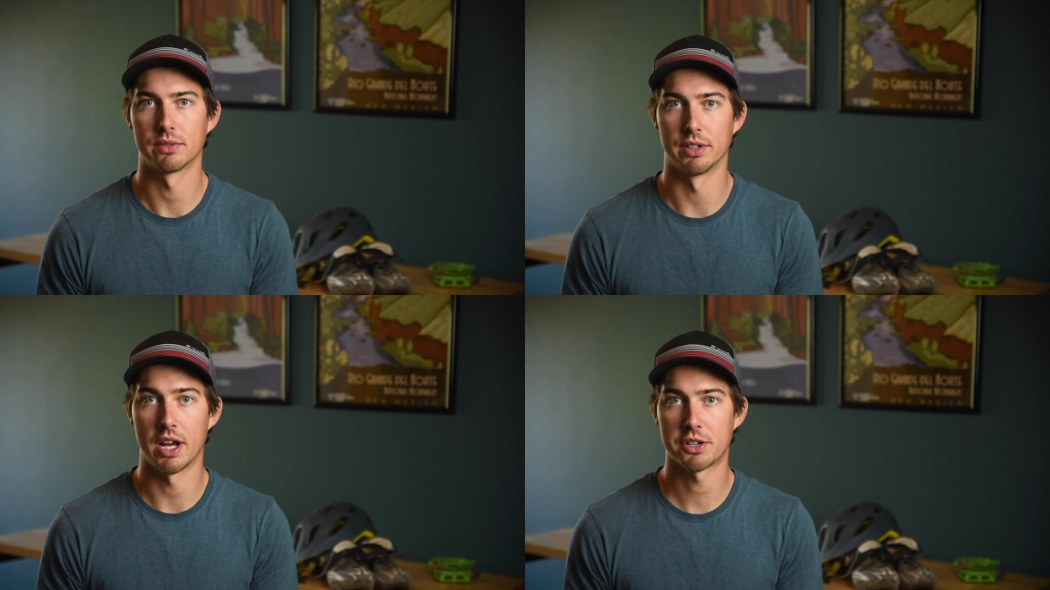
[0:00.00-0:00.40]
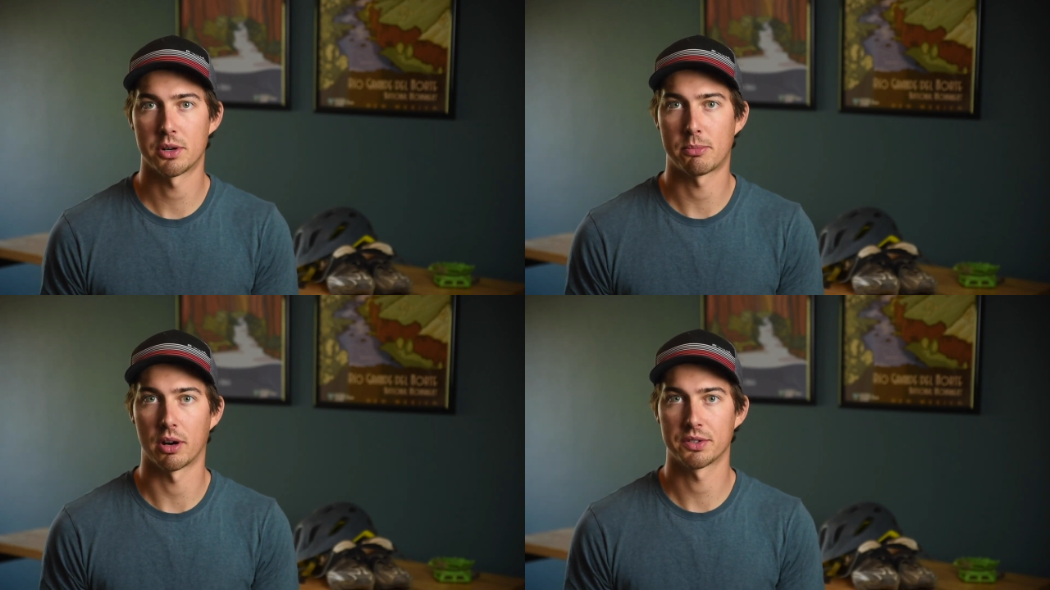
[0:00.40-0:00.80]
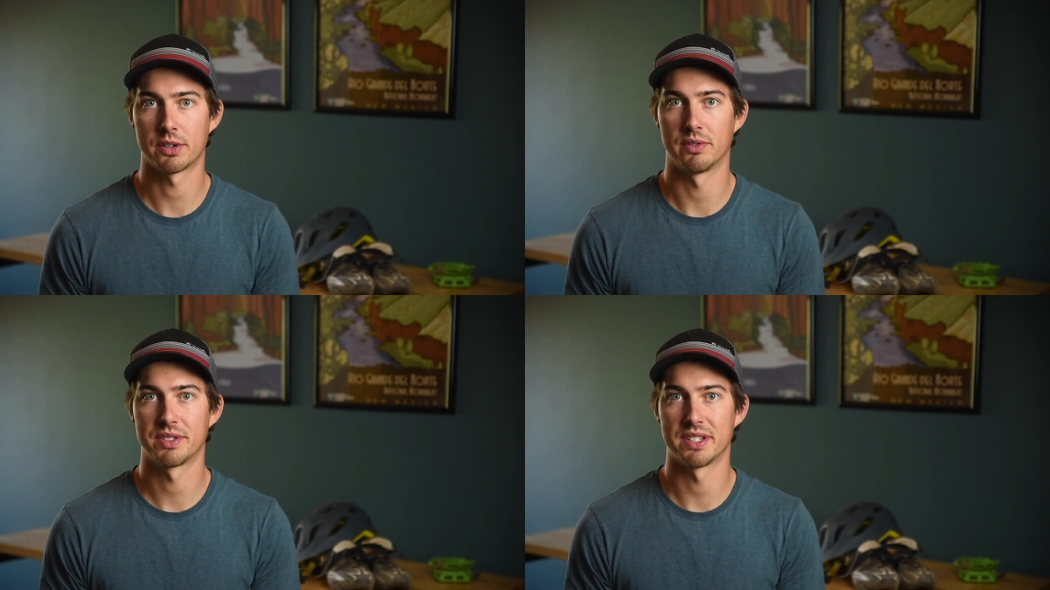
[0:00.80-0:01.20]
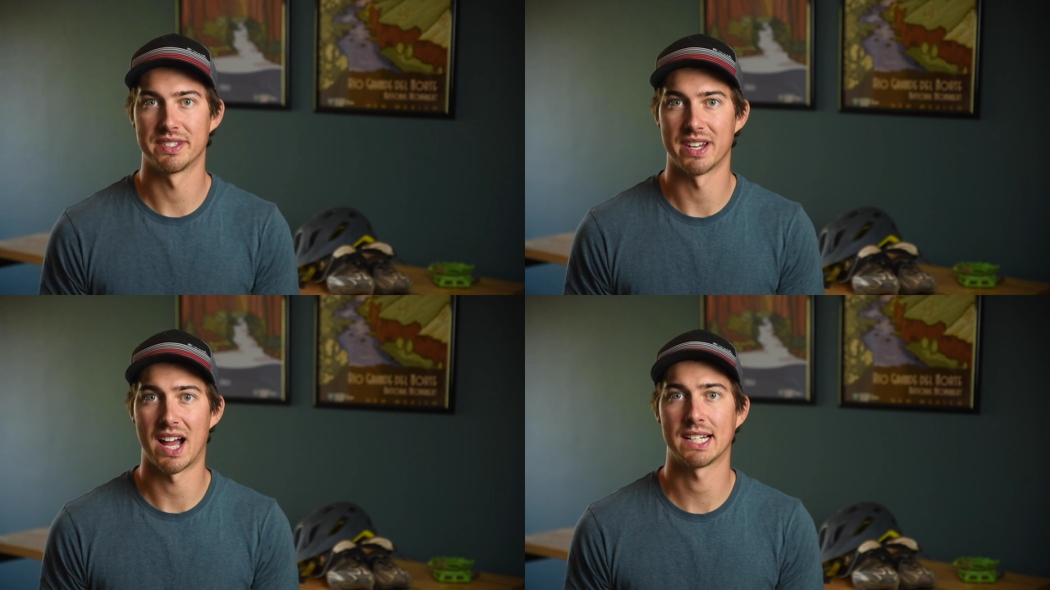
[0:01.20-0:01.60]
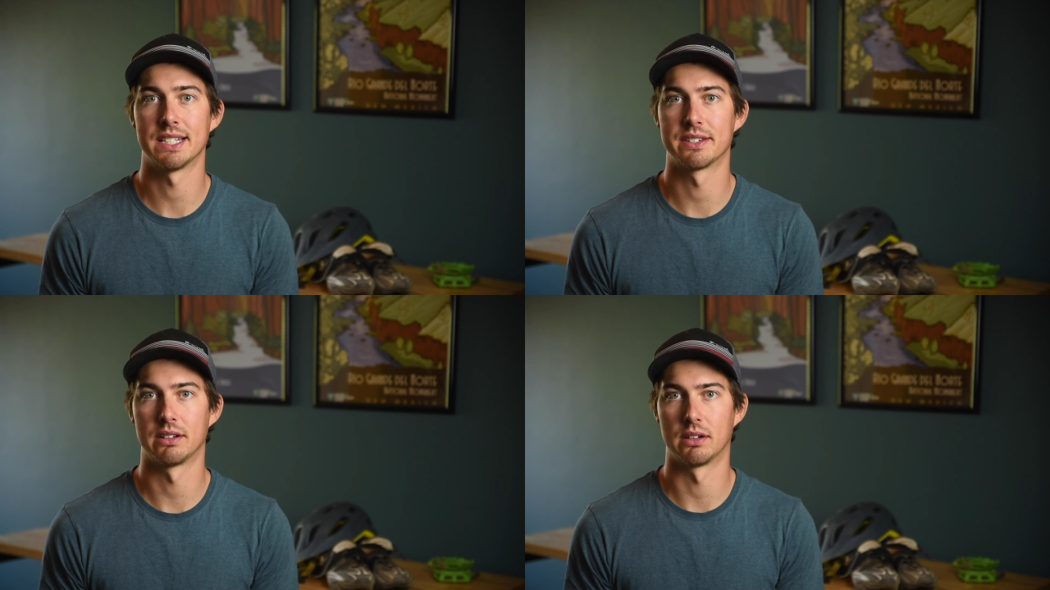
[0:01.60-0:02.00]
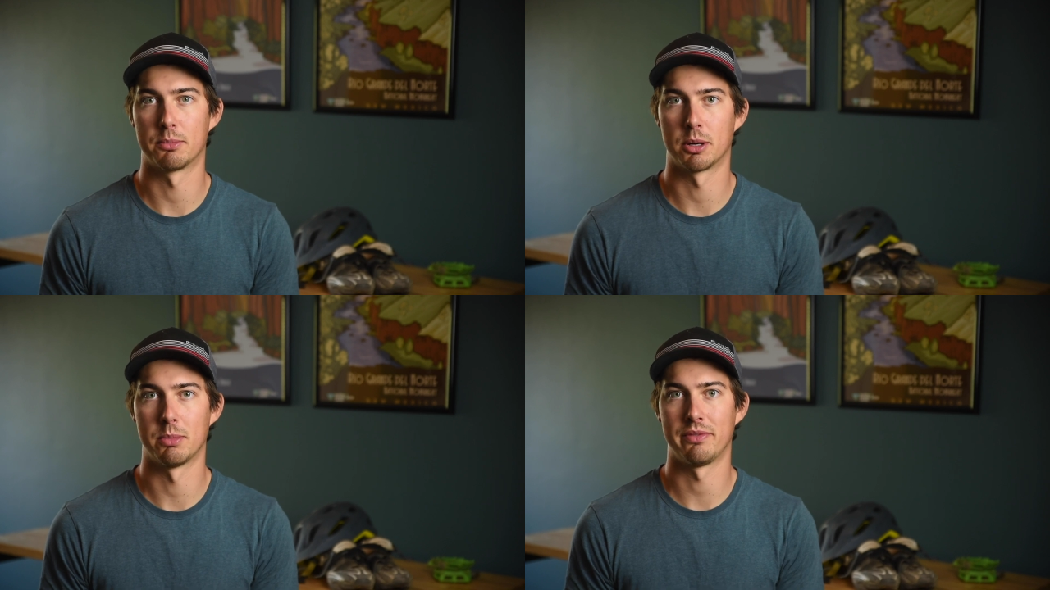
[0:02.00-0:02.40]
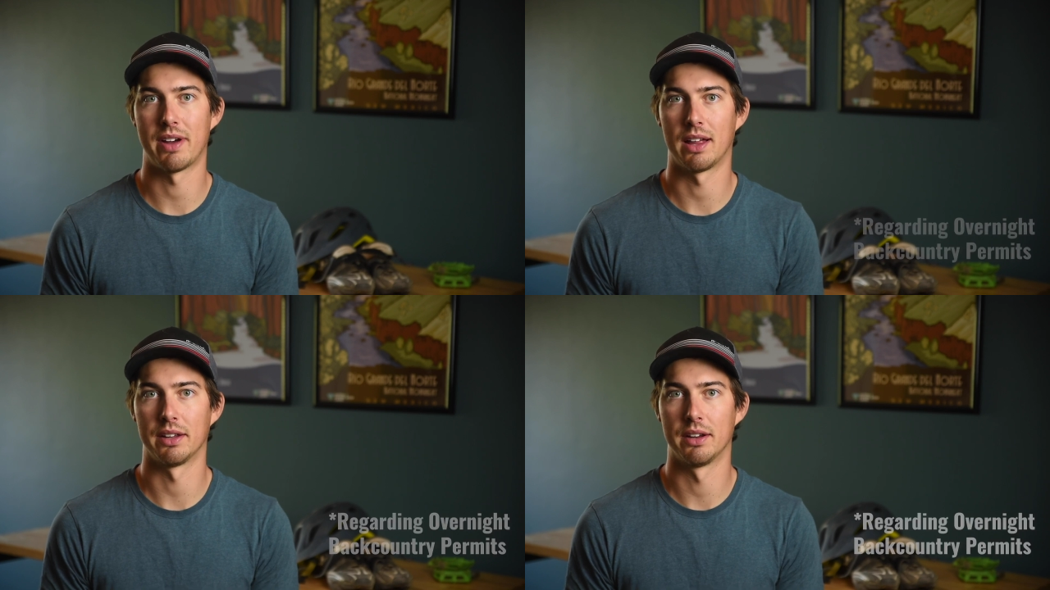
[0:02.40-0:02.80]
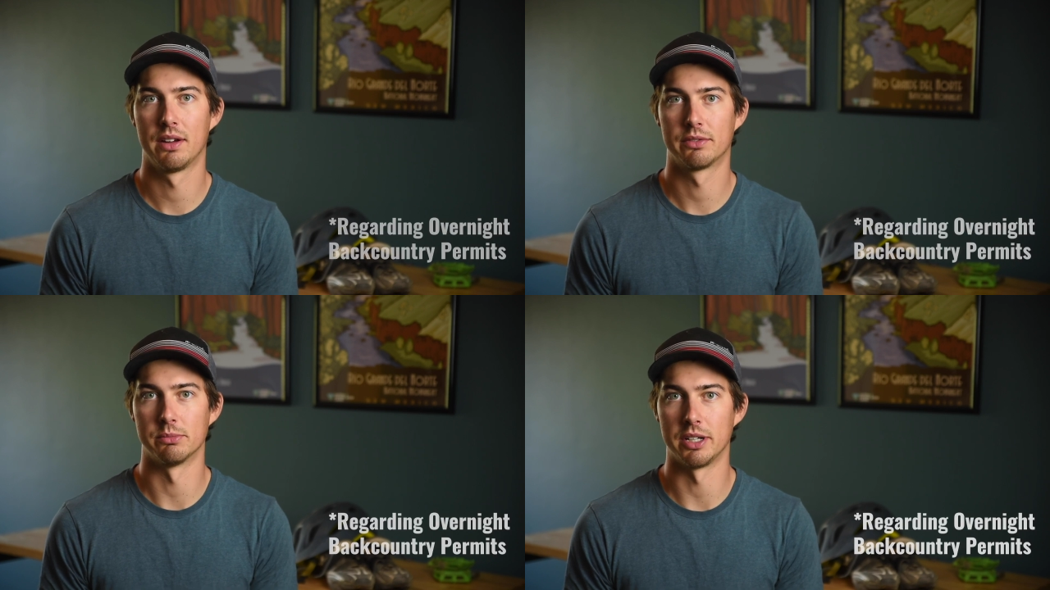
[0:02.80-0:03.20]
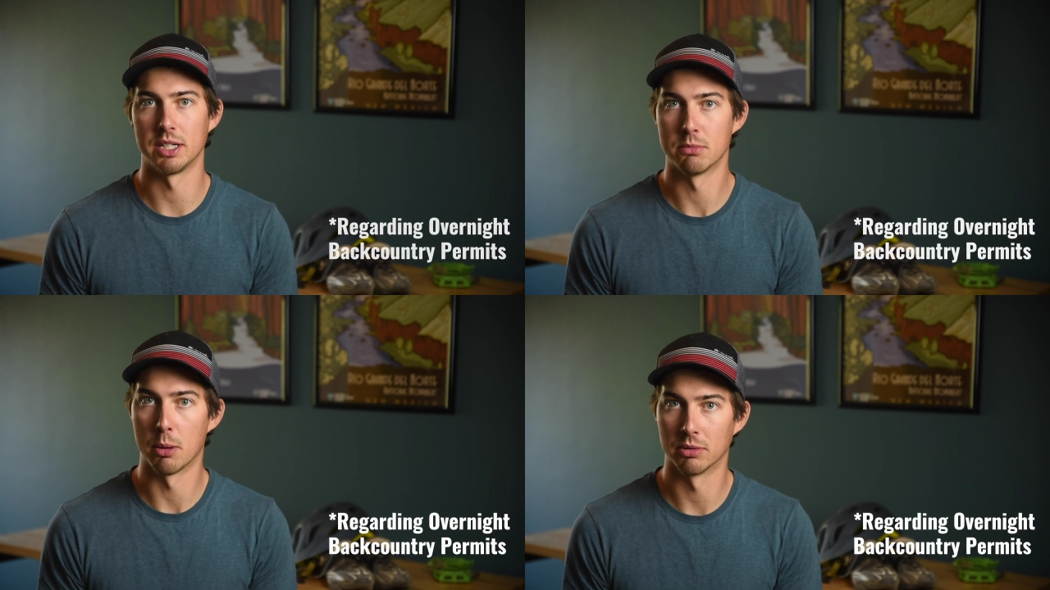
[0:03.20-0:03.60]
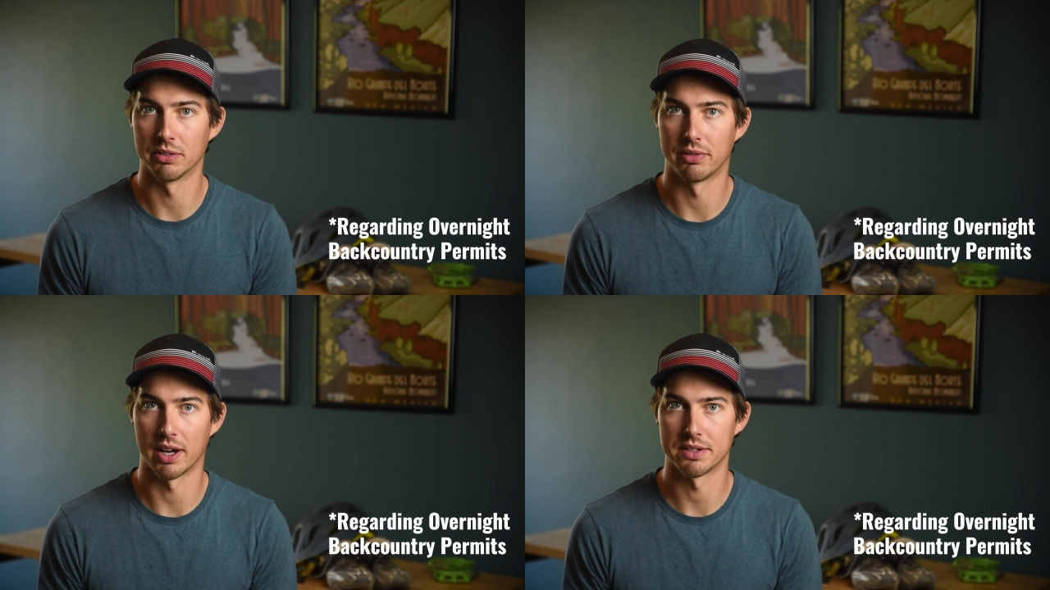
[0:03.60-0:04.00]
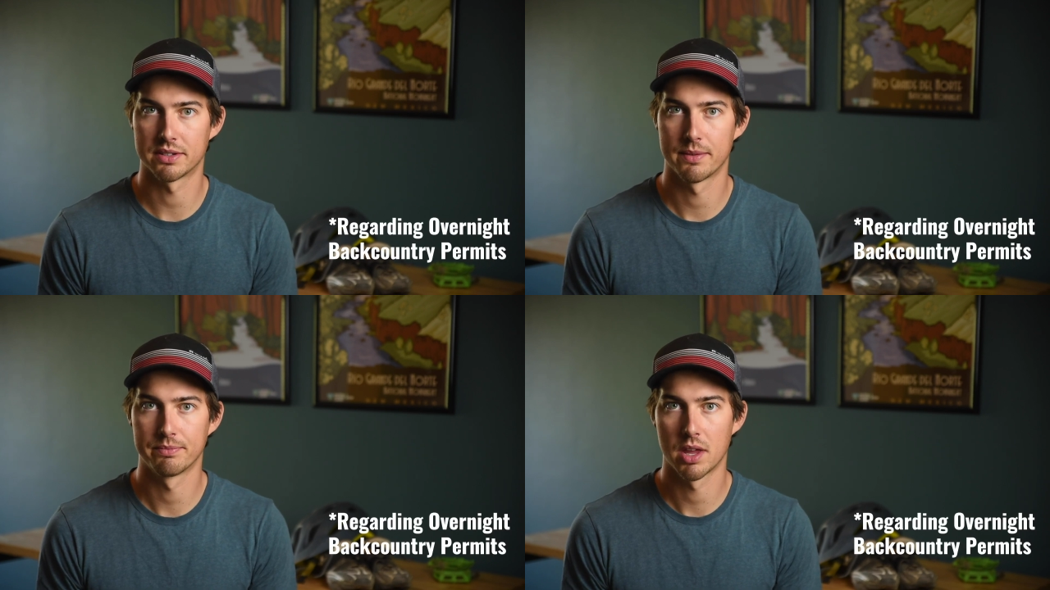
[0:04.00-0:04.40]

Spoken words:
The National Park Service does not consider a permit valid from any mobile device.